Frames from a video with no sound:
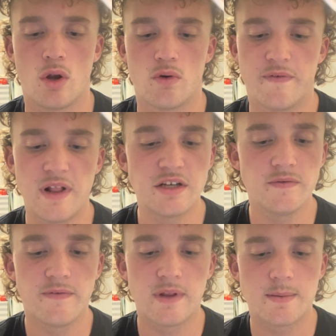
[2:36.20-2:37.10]
Reflection
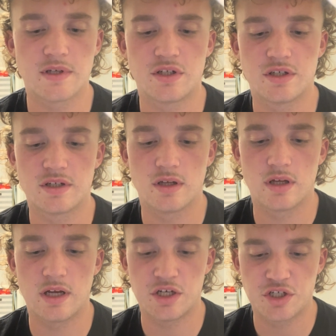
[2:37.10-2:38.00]
flips
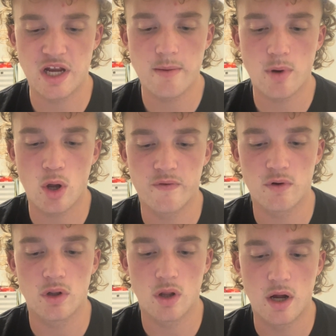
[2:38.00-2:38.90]
a shape over
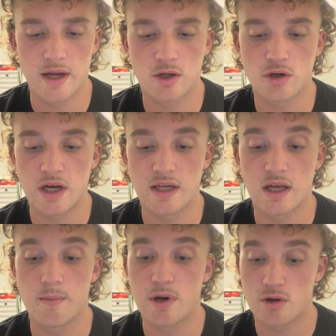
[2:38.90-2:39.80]
a line, creating
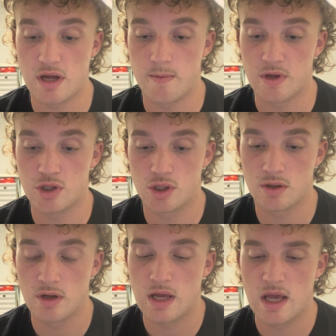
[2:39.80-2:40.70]
a mirror image.
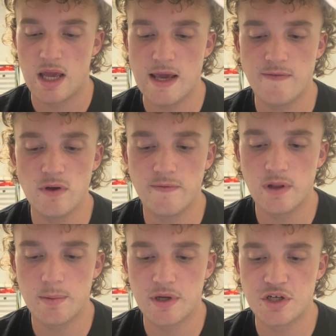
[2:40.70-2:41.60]
If you
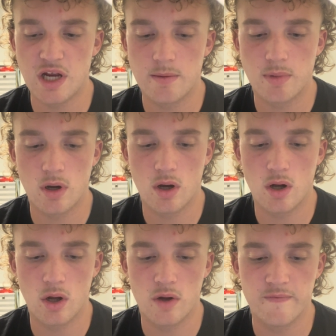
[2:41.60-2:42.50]
flip a shape
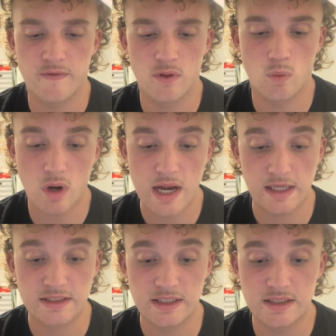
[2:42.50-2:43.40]
over the
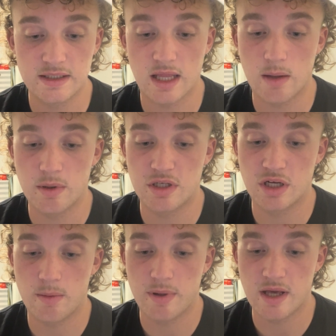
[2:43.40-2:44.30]
y-axis, the image
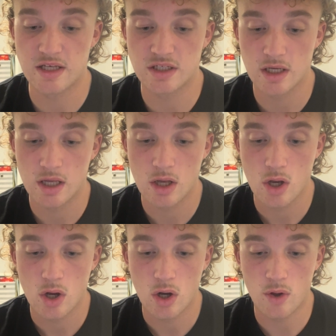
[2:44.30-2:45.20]
appears
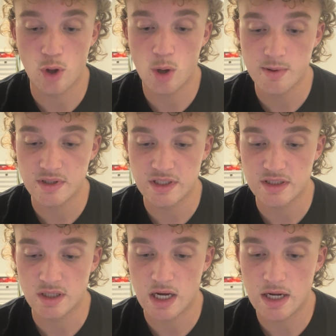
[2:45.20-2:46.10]
on the opposite
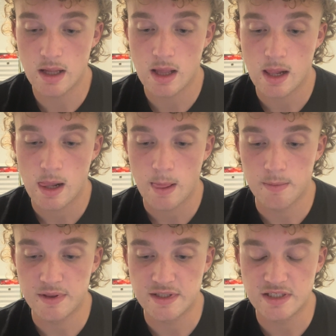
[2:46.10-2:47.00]
side,
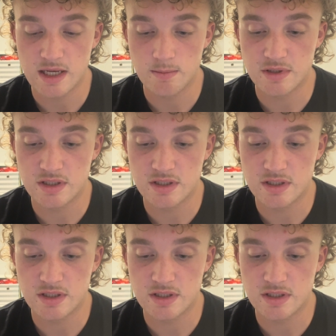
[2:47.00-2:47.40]
but the same